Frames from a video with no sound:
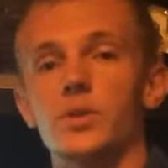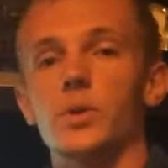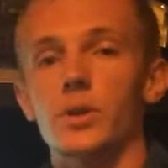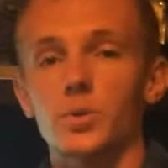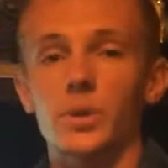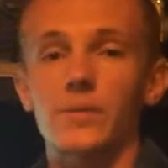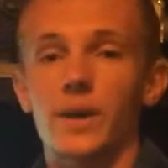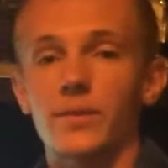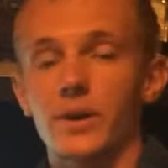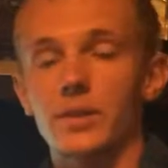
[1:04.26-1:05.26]

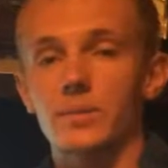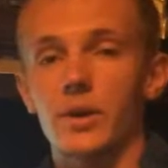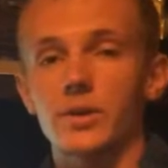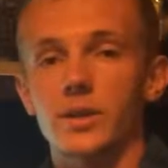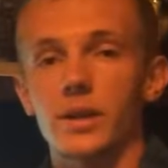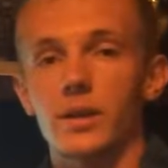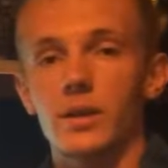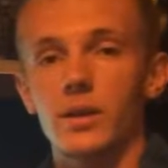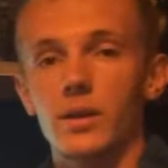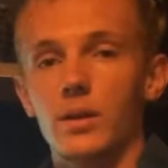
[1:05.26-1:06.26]
225,000 miles on it,
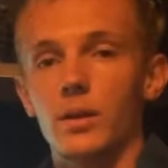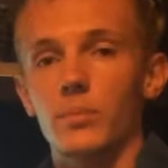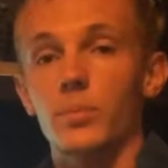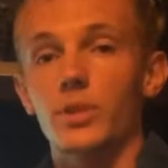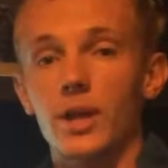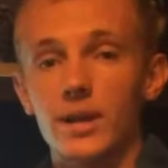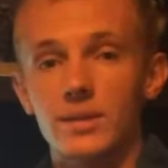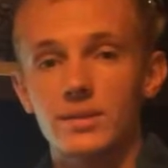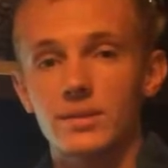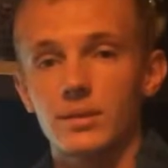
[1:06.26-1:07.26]

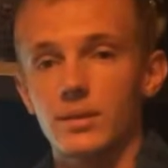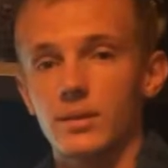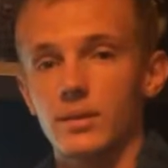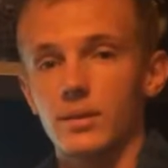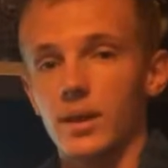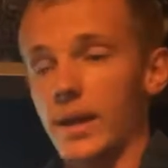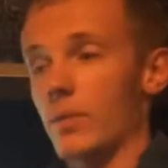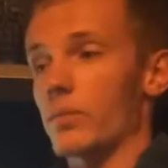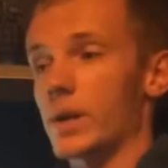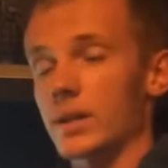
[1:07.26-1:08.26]
plus, and
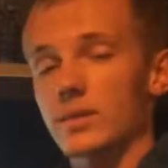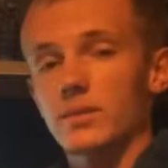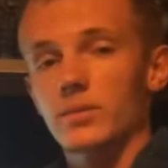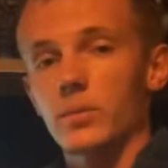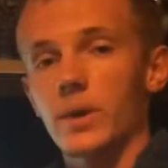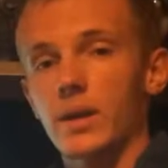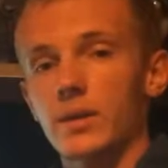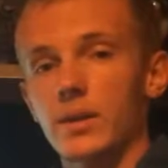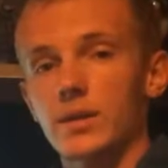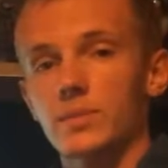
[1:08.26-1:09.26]
it running the way it
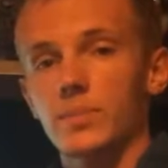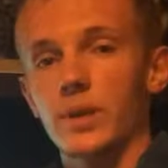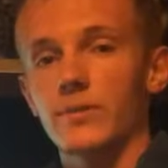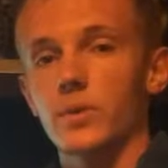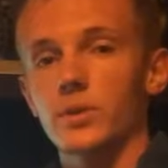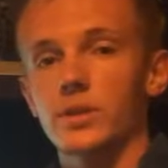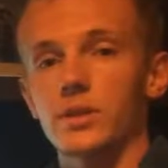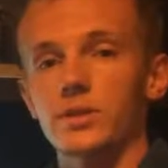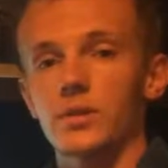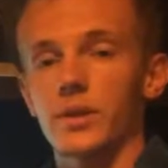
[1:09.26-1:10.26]
does. Being 14
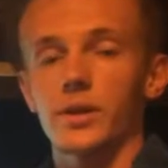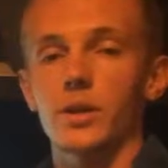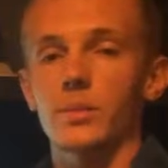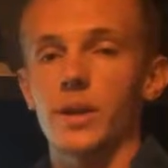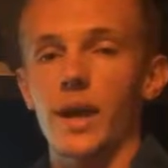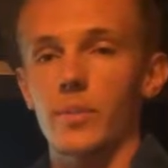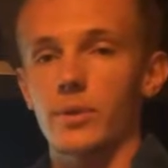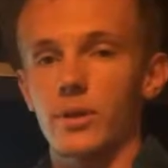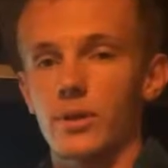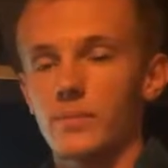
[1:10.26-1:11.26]
years old, I couldn't be
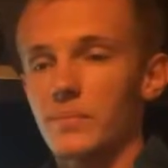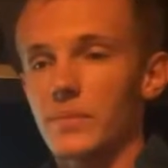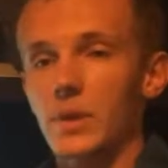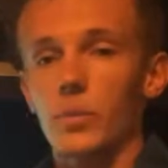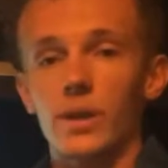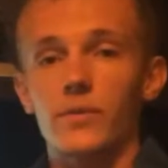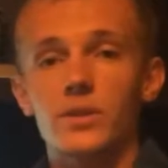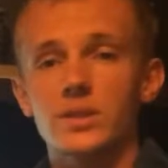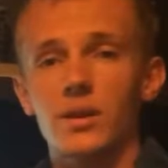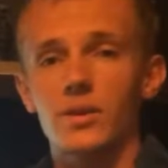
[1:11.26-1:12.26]
happier. When I
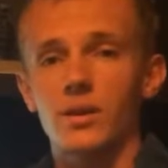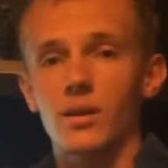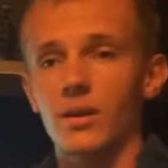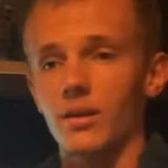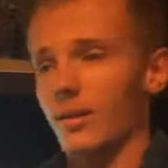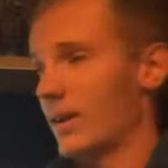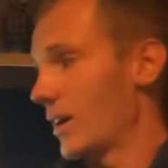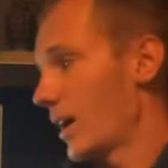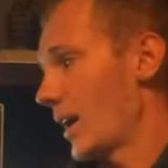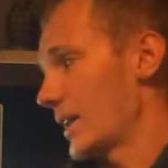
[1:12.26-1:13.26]
first got the car,
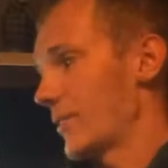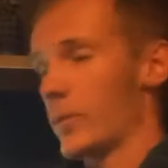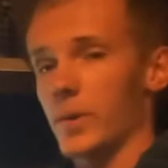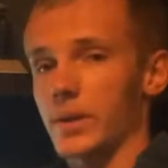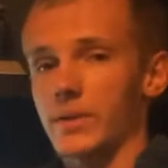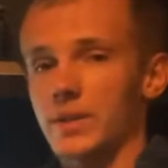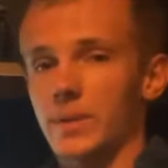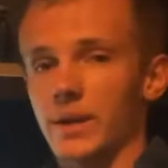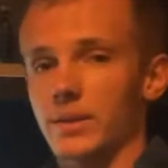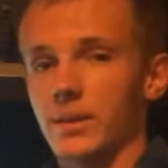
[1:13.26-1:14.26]
I never would have
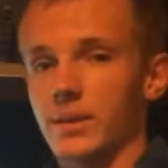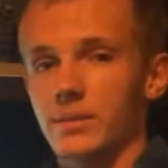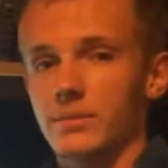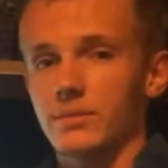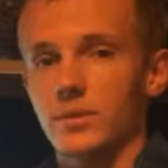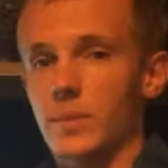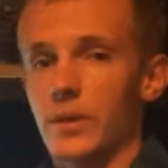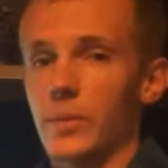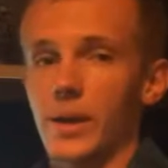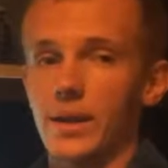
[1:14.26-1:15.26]
expected it to be
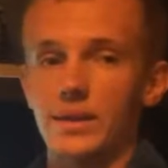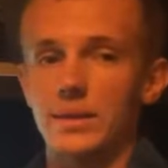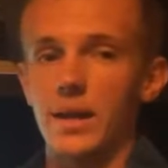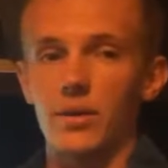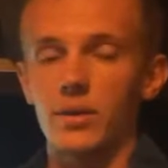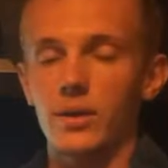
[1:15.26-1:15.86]
the way it is now.